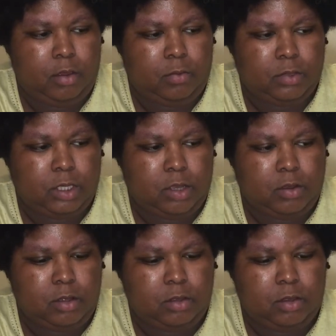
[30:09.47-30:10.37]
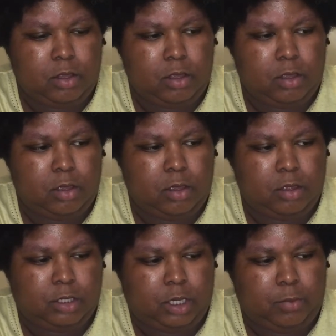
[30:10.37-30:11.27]
what's that called? The
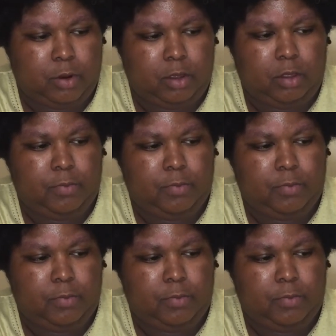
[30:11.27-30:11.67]
chicken broth.